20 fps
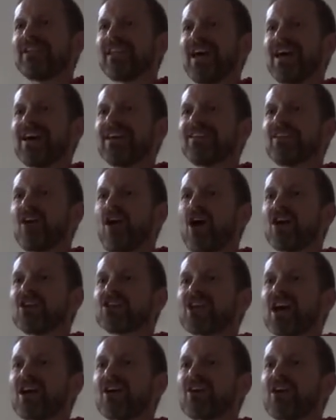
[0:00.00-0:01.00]
there in the heart
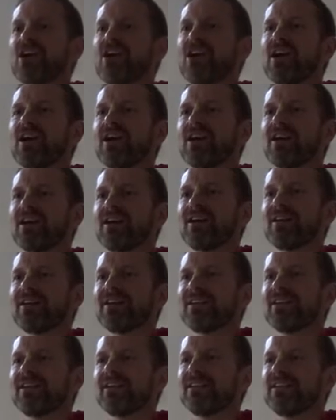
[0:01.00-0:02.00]
chakra.
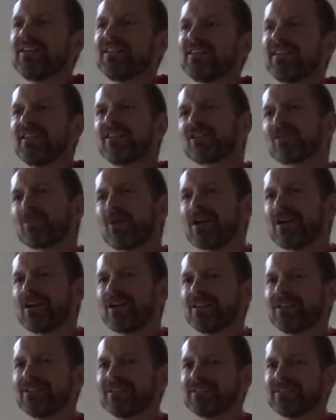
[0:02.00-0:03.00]
The Ishvara
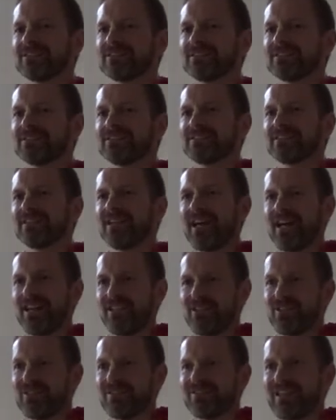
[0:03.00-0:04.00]

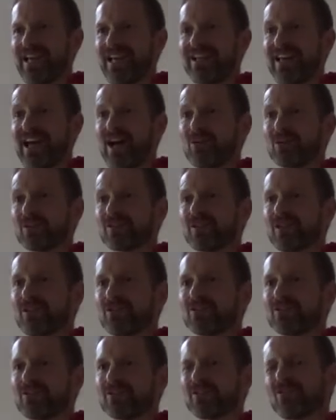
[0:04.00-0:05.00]
and
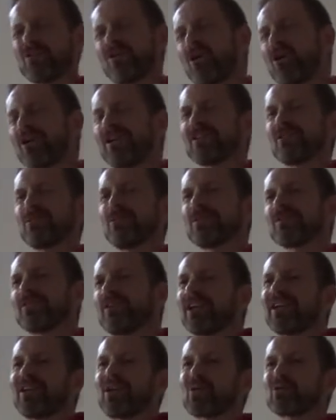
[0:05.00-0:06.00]
ourselves. So God is always
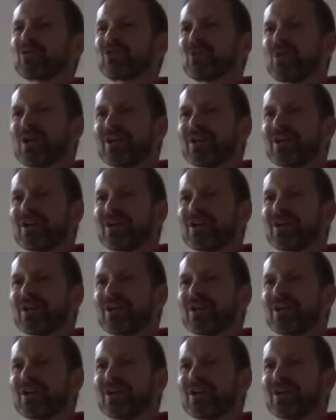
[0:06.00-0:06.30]
very close to